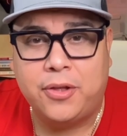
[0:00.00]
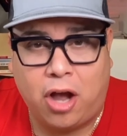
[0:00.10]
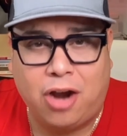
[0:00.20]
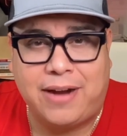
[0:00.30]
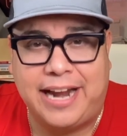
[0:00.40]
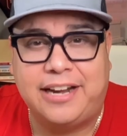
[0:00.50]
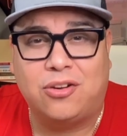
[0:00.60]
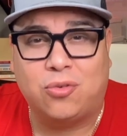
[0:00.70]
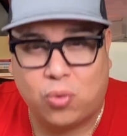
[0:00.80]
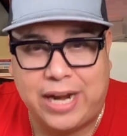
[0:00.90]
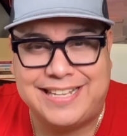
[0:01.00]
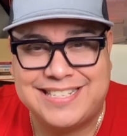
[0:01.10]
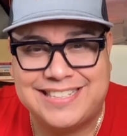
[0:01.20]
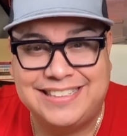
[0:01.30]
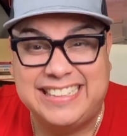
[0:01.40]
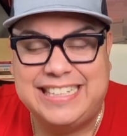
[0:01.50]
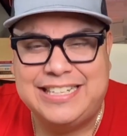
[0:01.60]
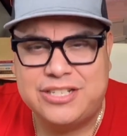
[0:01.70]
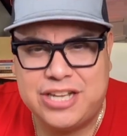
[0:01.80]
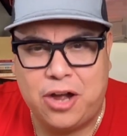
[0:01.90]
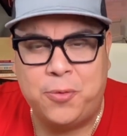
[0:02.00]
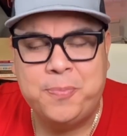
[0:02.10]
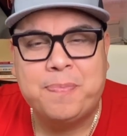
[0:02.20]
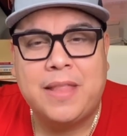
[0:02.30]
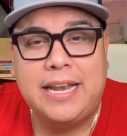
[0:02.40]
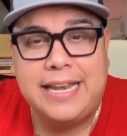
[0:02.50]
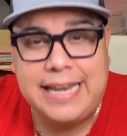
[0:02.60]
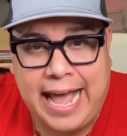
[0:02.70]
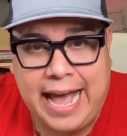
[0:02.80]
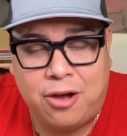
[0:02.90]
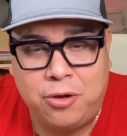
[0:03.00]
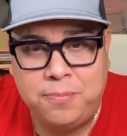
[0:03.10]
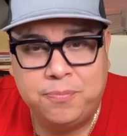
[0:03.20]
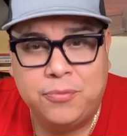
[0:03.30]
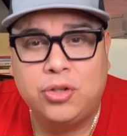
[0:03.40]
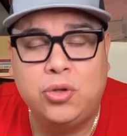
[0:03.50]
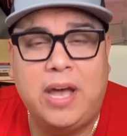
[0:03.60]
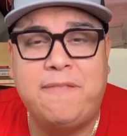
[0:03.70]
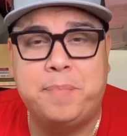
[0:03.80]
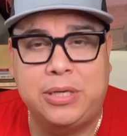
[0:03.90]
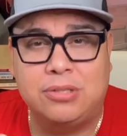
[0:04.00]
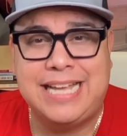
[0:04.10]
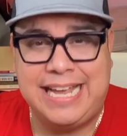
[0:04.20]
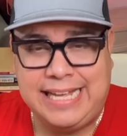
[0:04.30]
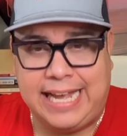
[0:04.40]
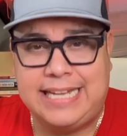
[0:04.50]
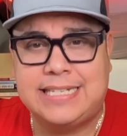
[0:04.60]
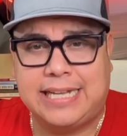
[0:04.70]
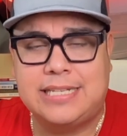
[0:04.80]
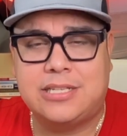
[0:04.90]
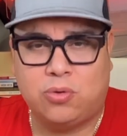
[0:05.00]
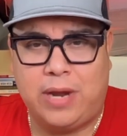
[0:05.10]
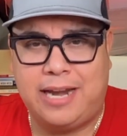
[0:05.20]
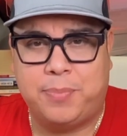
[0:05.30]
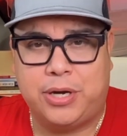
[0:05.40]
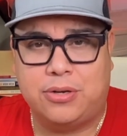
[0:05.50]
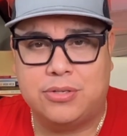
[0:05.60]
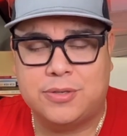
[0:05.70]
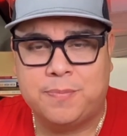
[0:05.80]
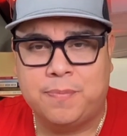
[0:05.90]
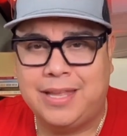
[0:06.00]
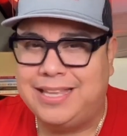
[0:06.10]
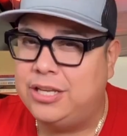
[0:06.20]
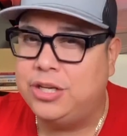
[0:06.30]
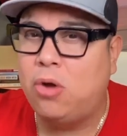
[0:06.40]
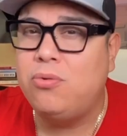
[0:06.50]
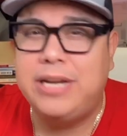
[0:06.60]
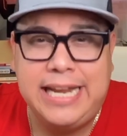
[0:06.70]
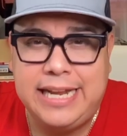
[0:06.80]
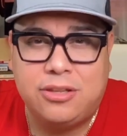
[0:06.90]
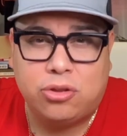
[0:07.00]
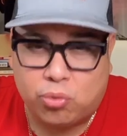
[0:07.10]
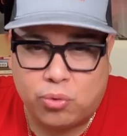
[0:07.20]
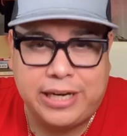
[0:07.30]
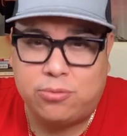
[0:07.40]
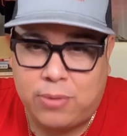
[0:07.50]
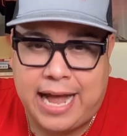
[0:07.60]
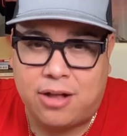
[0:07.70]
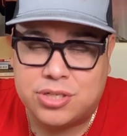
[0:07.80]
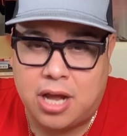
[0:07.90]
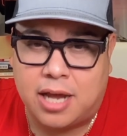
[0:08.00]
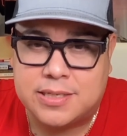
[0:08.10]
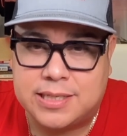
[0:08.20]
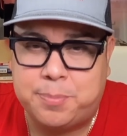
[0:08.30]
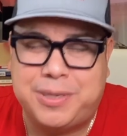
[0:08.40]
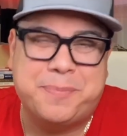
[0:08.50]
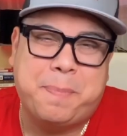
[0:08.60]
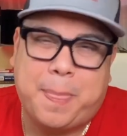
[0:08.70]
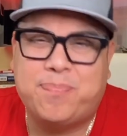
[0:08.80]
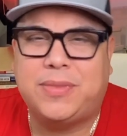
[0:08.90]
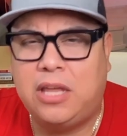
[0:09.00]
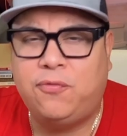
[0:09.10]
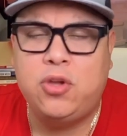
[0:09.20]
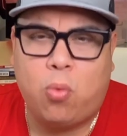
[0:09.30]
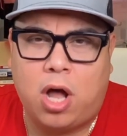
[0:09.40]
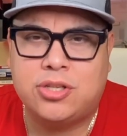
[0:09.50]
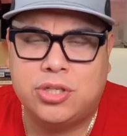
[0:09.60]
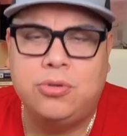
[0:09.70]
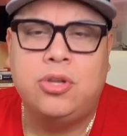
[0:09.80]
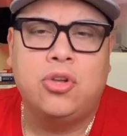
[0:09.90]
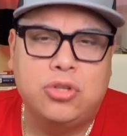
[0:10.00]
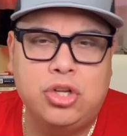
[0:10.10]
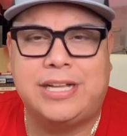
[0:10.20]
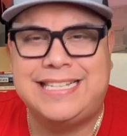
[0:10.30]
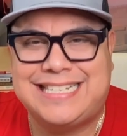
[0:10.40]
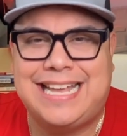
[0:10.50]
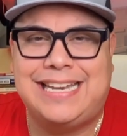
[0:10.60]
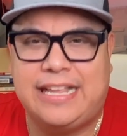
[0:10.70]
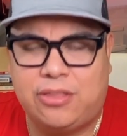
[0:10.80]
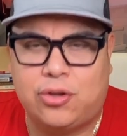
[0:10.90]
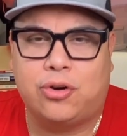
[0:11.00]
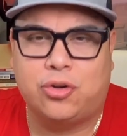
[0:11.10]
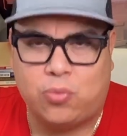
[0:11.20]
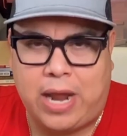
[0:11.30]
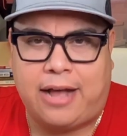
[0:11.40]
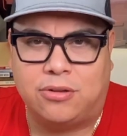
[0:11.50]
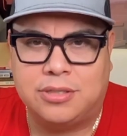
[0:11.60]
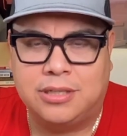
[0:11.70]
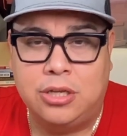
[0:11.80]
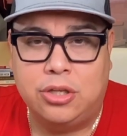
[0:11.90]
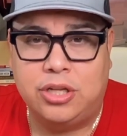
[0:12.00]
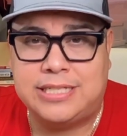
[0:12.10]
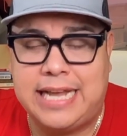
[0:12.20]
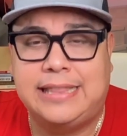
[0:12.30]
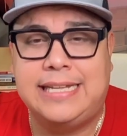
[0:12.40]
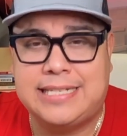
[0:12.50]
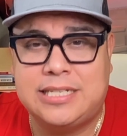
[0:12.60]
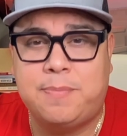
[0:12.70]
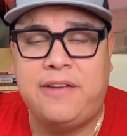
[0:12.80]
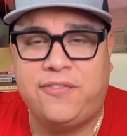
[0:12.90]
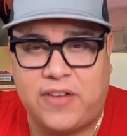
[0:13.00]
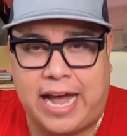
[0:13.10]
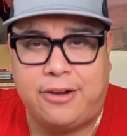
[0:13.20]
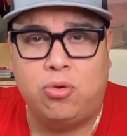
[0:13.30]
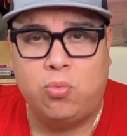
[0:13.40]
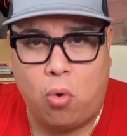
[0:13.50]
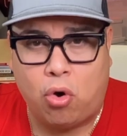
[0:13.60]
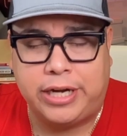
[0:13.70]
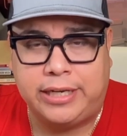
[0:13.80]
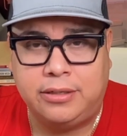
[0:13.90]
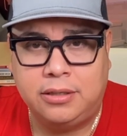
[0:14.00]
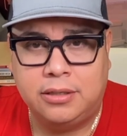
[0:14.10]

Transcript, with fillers: All right, great. So now you have built a case against the credit bureaus. You don't need three rounds, honestly, but if you want to, you can send a third round. You can say, this is my final warning